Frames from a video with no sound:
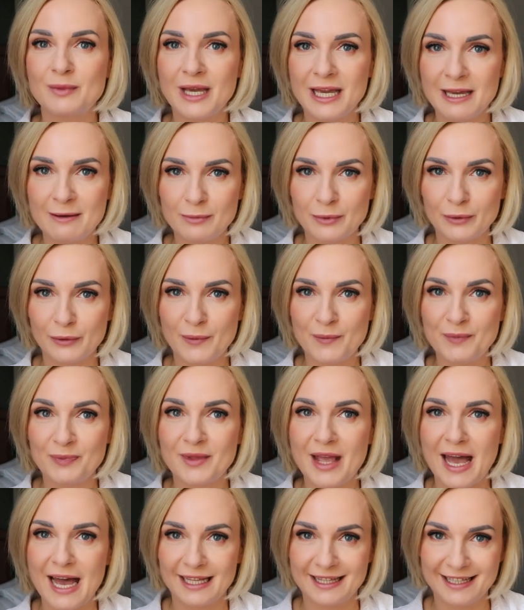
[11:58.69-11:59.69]
people
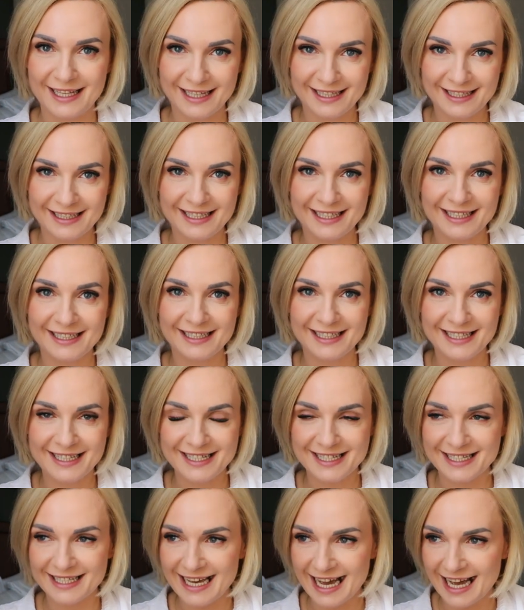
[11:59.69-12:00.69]
attending
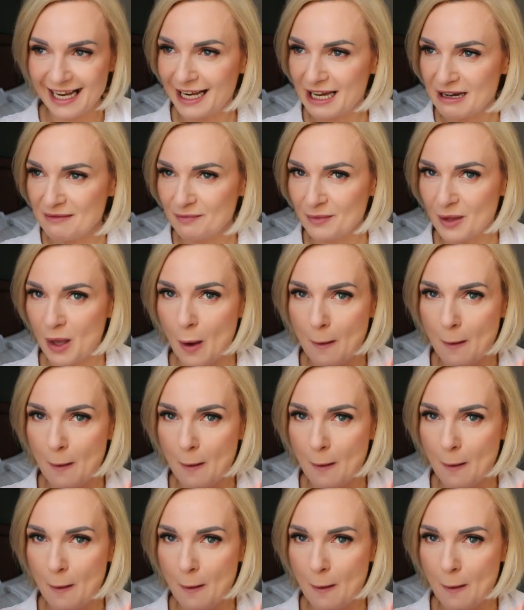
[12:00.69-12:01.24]
this gala.